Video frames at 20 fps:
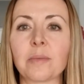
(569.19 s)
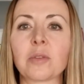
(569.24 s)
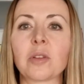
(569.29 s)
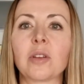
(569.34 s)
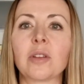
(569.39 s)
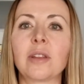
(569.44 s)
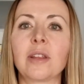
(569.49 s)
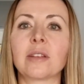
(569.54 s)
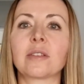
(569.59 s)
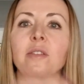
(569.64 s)

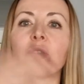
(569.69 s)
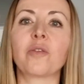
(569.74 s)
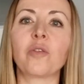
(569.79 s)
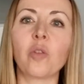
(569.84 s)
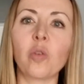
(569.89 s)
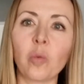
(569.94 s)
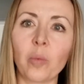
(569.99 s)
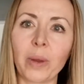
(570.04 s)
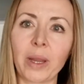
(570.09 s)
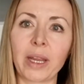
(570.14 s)
So there's a
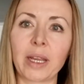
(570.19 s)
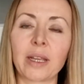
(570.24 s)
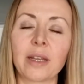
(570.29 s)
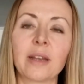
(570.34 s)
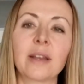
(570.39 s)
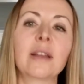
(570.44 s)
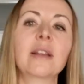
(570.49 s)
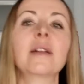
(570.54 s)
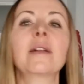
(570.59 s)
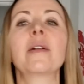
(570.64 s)

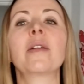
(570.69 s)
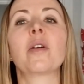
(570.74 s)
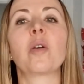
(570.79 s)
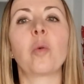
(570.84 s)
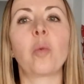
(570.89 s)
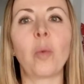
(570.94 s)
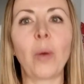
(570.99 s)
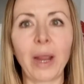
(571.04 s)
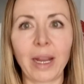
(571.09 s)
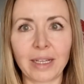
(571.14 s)
4-week
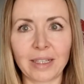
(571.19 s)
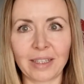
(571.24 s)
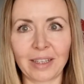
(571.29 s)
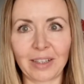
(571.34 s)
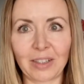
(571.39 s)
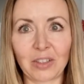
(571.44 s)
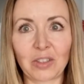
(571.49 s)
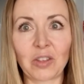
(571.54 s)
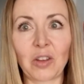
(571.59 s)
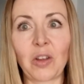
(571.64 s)

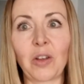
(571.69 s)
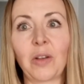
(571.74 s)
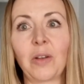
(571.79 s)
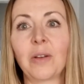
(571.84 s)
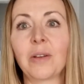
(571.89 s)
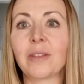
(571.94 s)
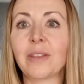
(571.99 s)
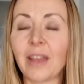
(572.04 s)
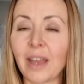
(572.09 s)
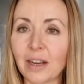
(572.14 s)
waiting. So
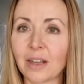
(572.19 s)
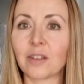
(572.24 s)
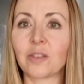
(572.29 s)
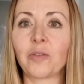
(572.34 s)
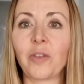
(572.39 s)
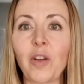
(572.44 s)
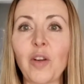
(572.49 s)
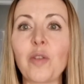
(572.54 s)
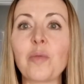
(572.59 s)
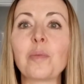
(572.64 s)
that is
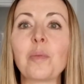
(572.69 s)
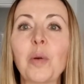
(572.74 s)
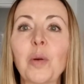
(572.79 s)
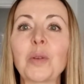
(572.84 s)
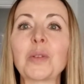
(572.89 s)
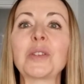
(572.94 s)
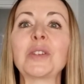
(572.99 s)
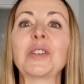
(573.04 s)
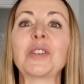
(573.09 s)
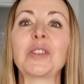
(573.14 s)
very
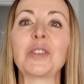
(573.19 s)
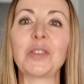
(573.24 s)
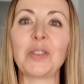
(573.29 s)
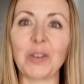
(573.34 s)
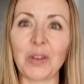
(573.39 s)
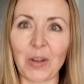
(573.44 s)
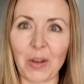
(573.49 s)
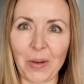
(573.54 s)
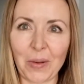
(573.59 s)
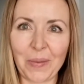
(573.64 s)
important to
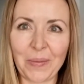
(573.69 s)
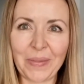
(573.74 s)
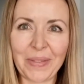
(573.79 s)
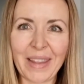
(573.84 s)
know.